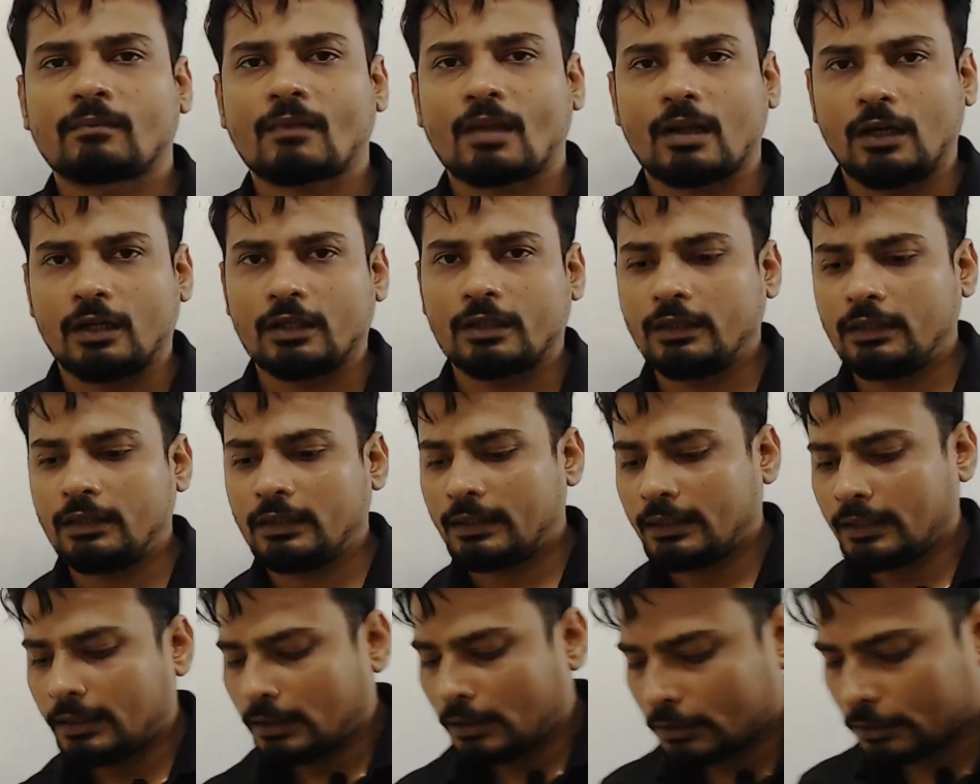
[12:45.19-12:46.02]
All good?
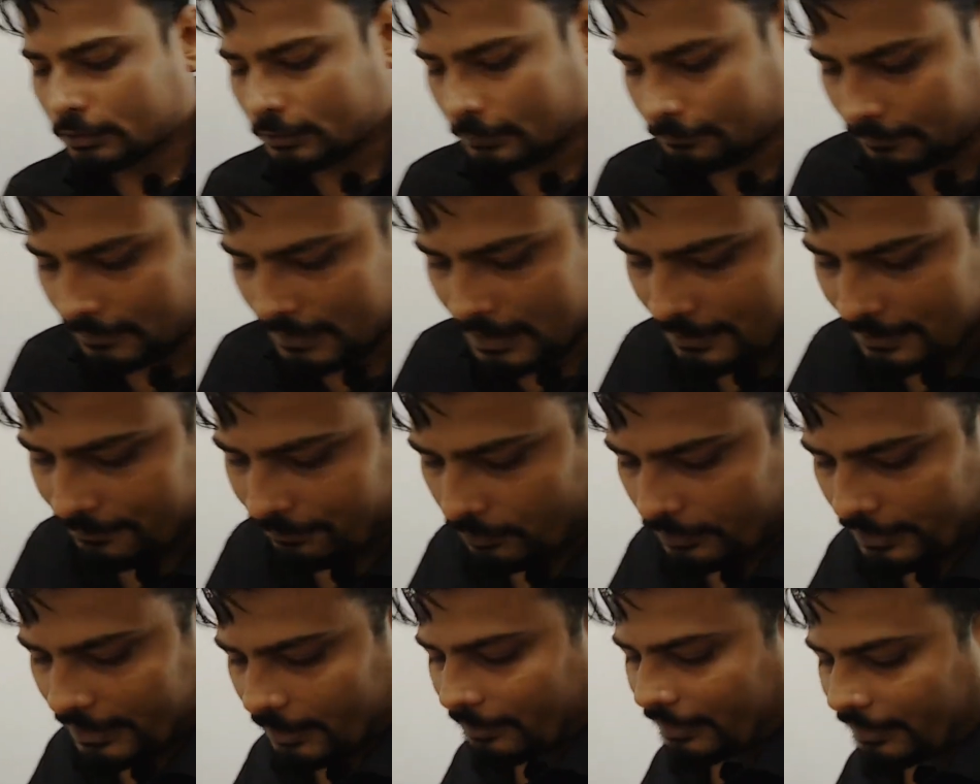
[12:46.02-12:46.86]
So, first of all,
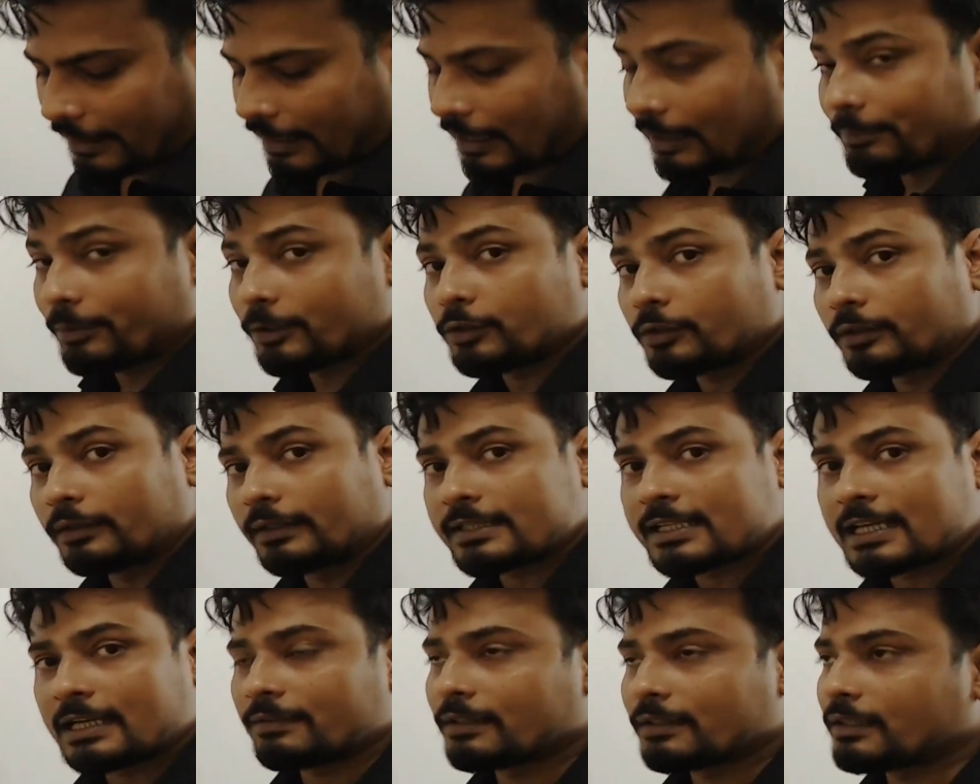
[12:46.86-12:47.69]
let me help you to
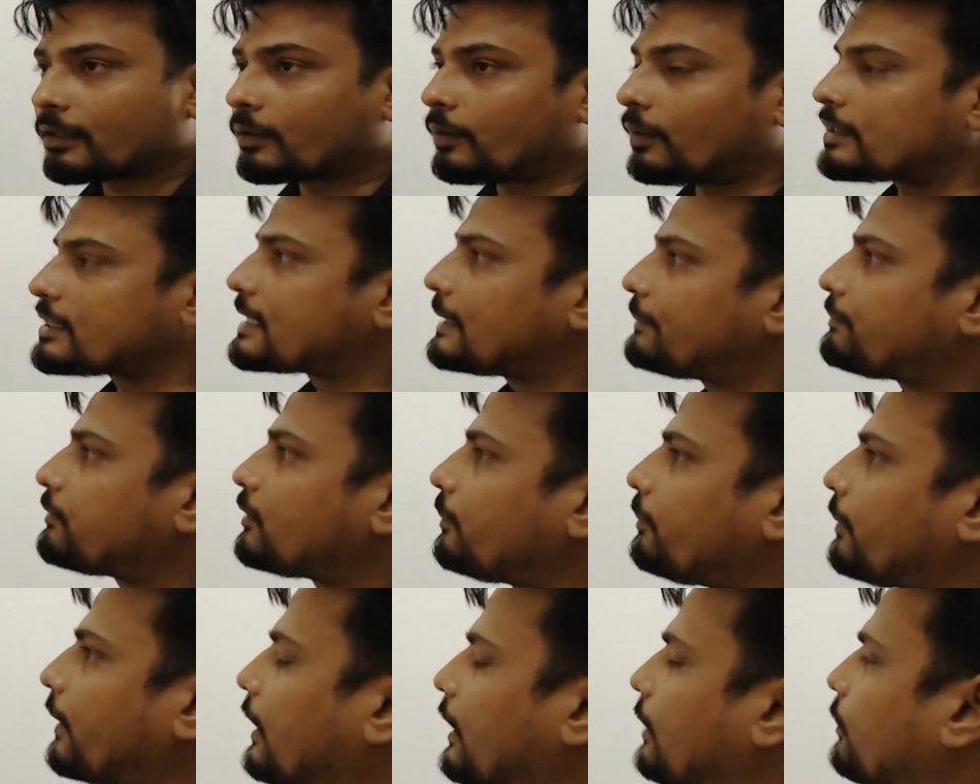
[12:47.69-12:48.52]
understand with the concept of
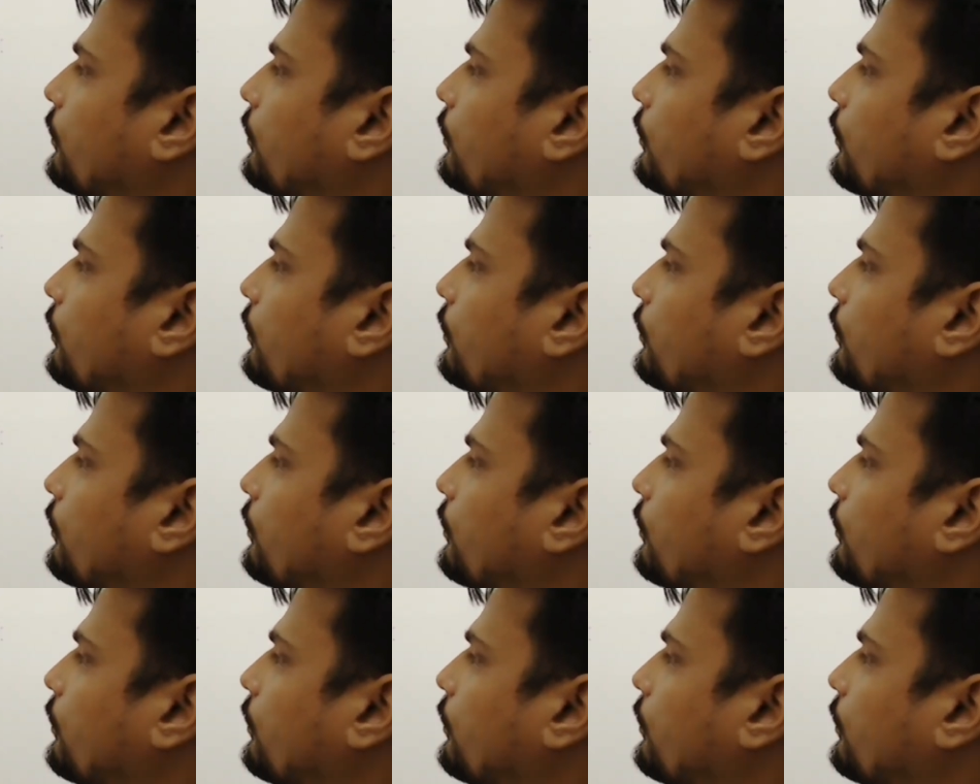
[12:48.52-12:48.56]
parabola.